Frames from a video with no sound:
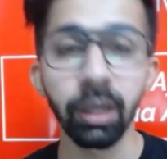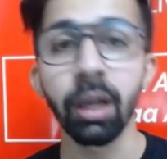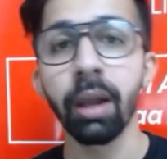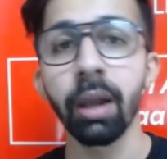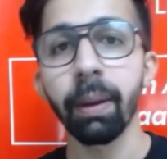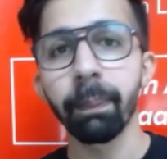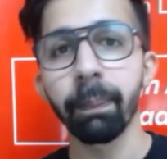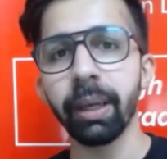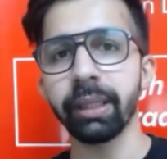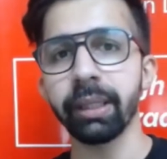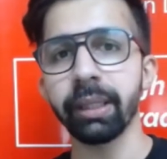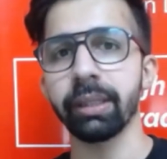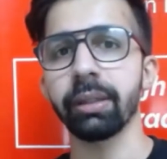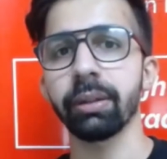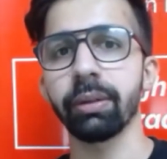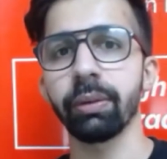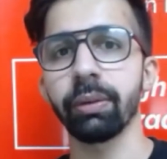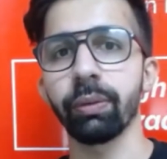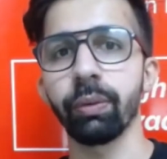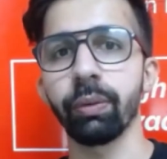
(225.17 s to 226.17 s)
But
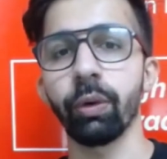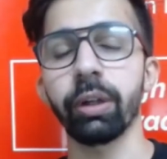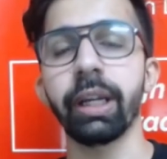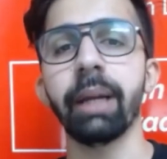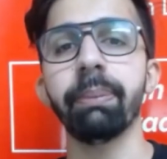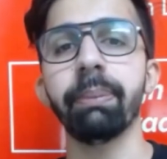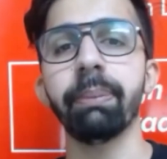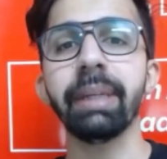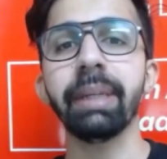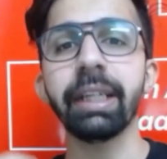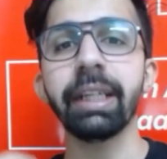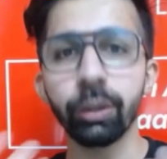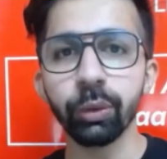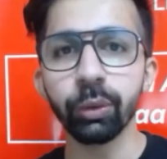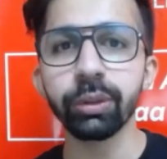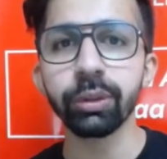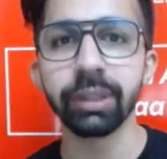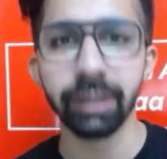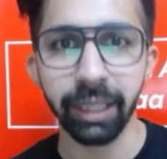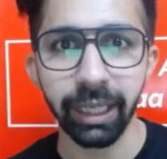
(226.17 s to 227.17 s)
what I mean to
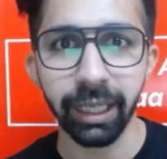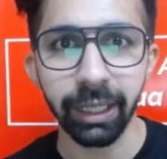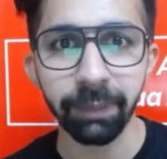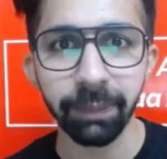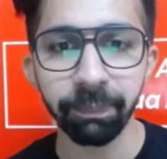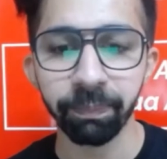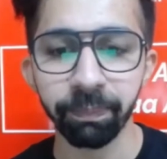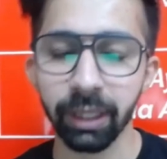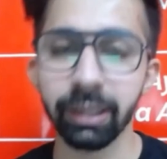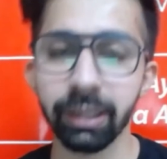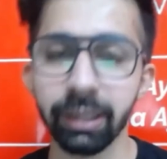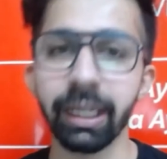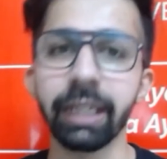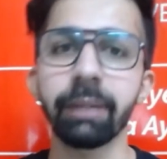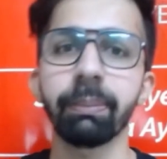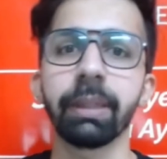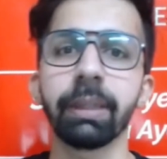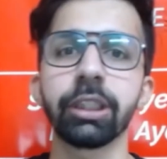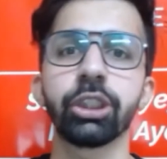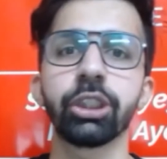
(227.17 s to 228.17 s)
say that
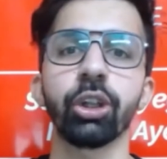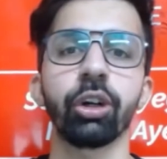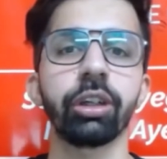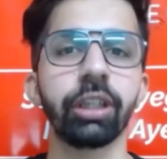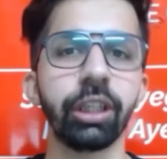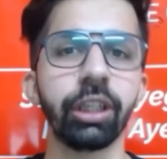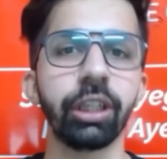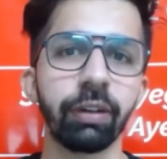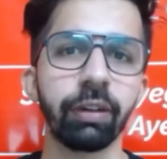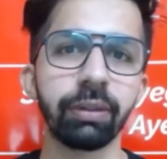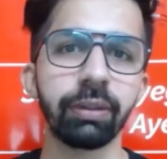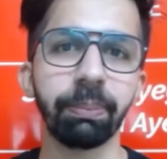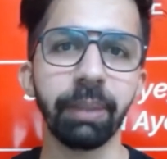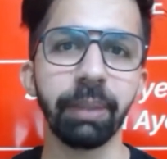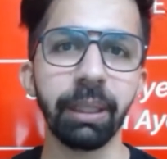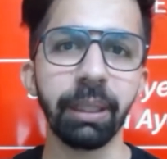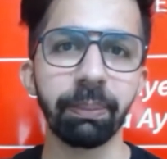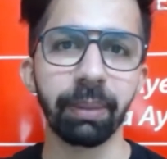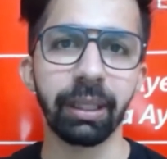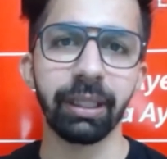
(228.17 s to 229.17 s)
majority of the
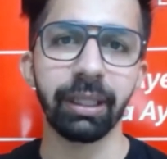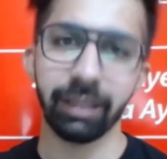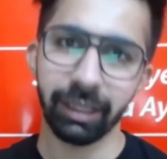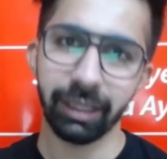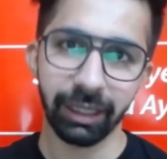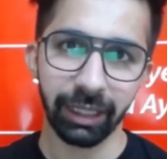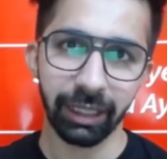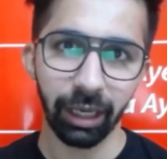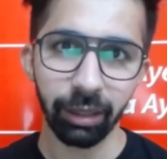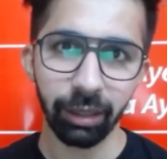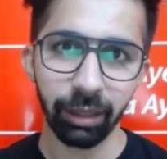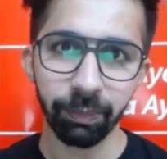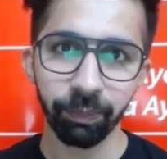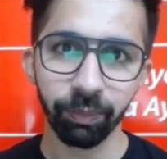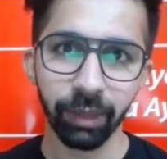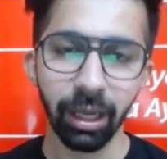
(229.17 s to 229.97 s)
people in India